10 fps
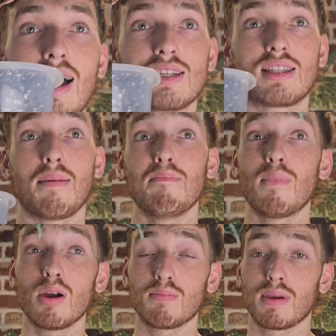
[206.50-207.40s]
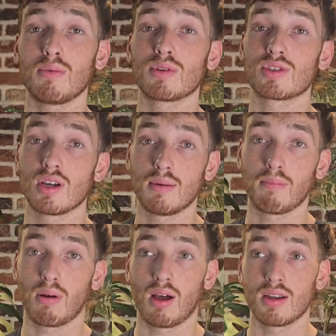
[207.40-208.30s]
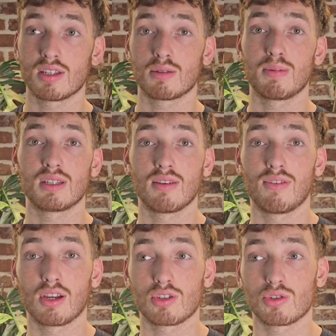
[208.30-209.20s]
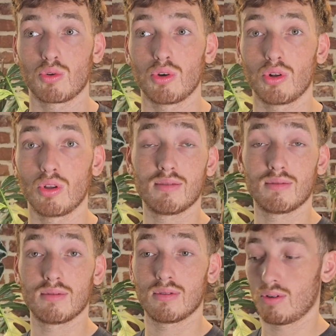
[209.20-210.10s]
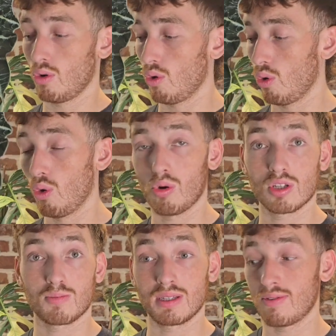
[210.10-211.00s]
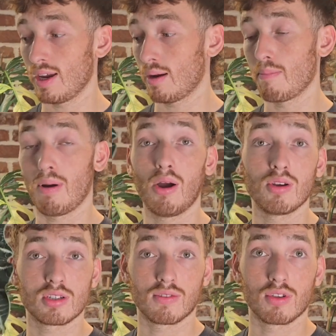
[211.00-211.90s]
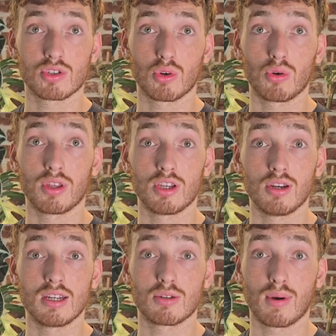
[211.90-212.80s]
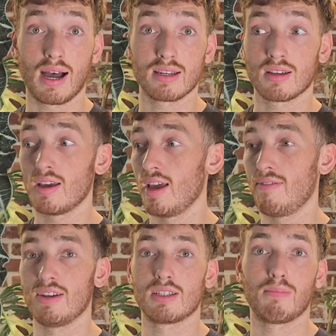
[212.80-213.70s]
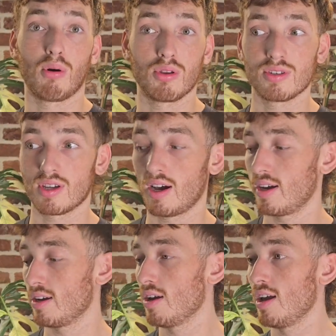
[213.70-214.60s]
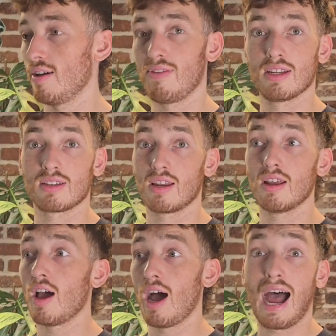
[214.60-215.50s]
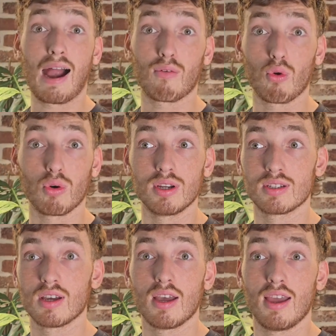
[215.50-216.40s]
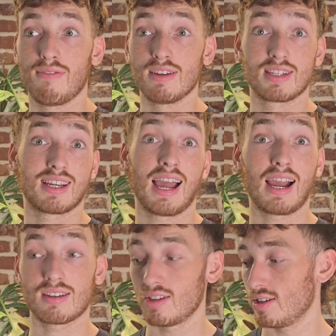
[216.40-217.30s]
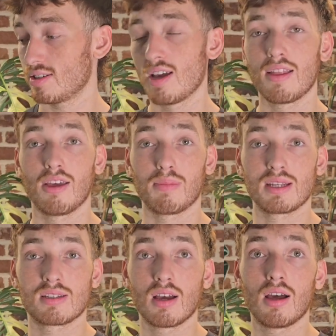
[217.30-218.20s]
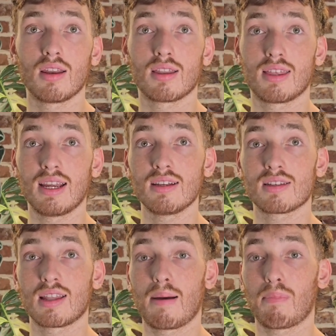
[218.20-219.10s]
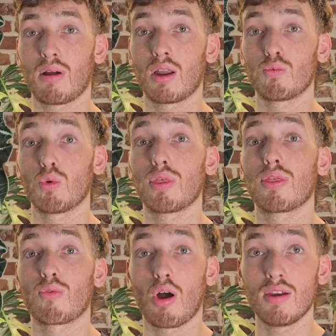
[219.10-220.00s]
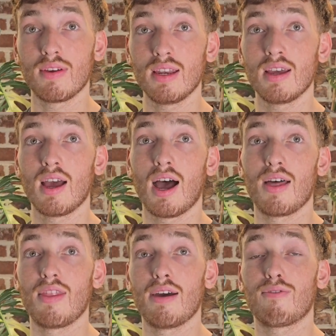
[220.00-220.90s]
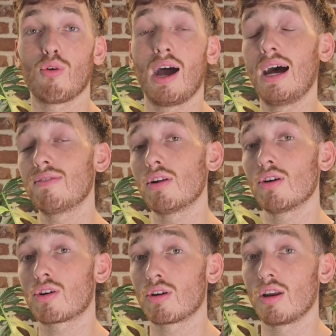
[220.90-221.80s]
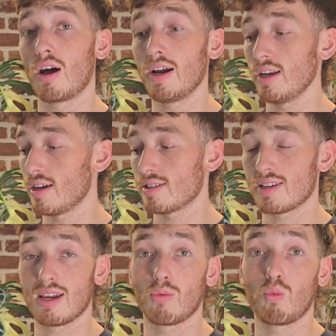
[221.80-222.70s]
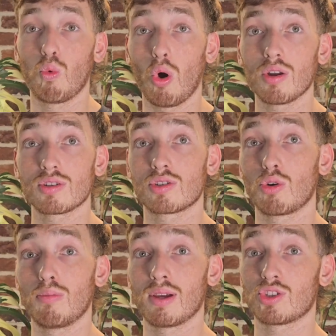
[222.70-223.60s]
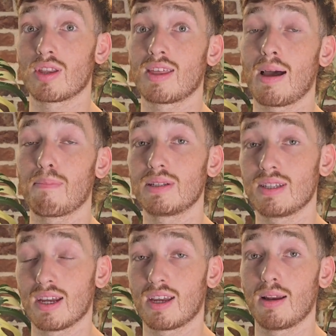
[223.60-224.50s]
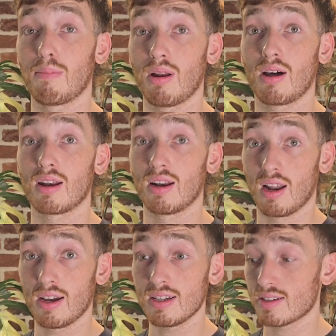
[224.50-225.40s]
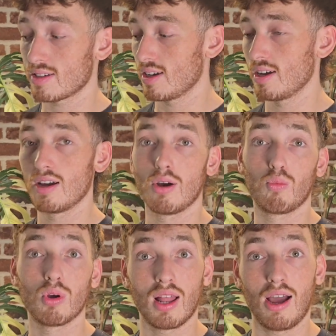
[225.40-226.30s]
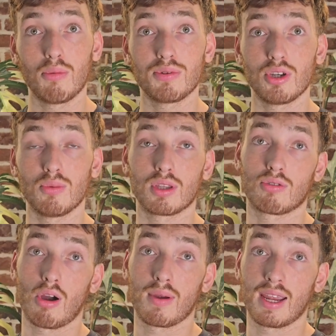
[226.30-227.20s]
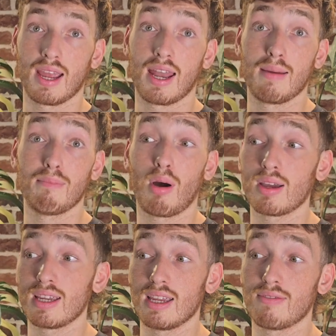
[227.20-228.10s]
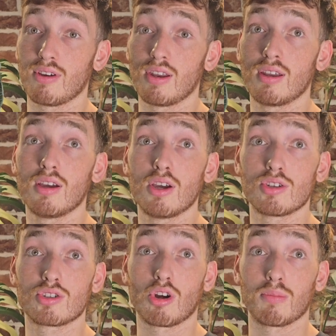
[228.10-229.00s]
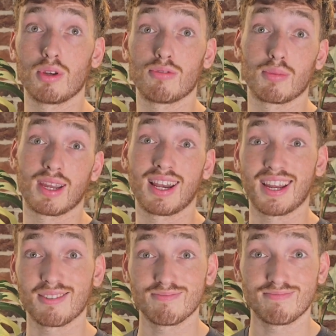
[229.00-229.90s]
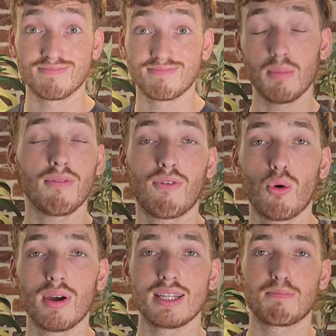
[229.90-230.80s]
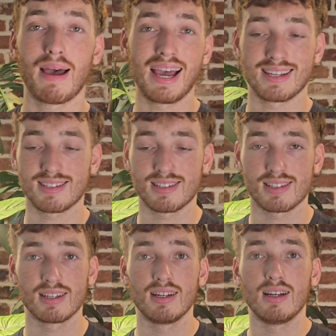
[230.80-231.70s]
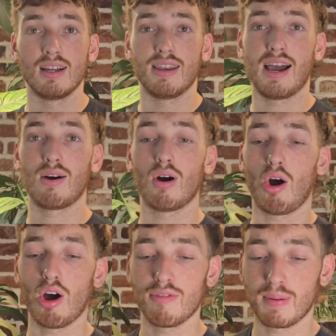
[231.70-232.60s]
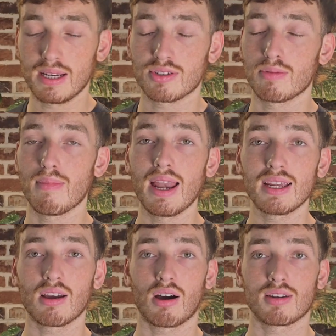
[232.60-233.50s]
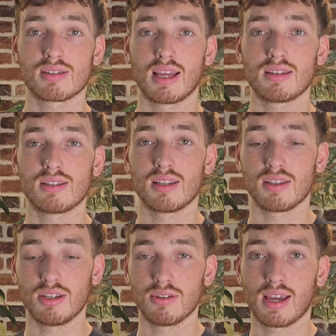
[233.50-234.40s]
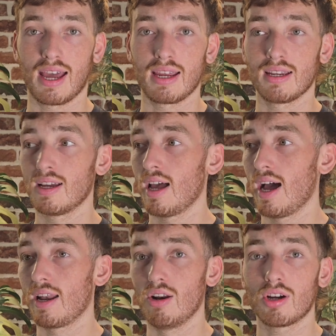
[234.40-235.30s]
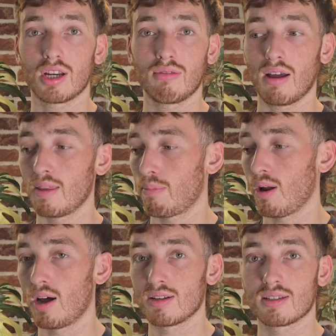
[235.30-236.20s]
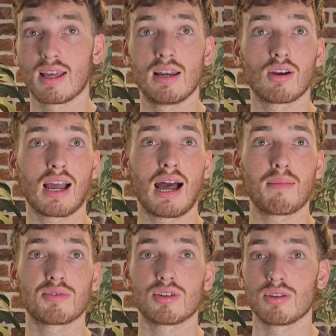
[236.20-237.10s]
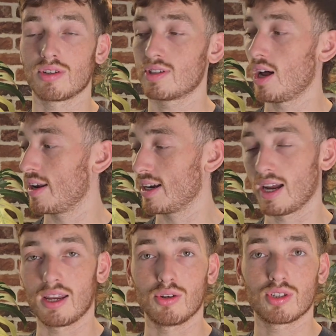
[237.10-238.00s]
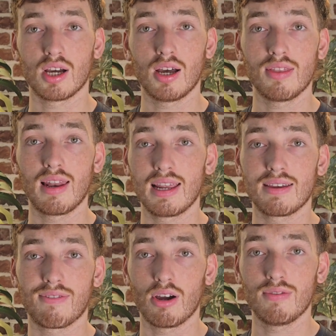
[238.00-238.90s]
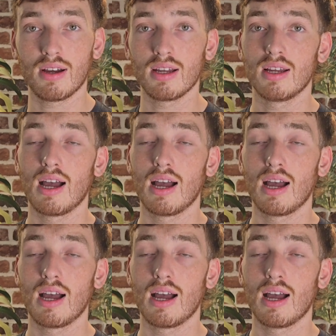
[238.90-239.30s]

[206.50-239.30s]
as there might be with certain plants specific soil or specific components of the soil that you need to add. If it's a bonsai, if it's an aroid, if it's a cactus, there'll be certain things that plant will thrive in, and therefore having a look online at seeing what soil mixture that particular plant likes will help you with growing it, and it might even stop you from killing it. Number 4 is pests. Now, I've been to many garden centres in the UK, and looking around the plants, they look absolutely stunning, and you turn the leaf over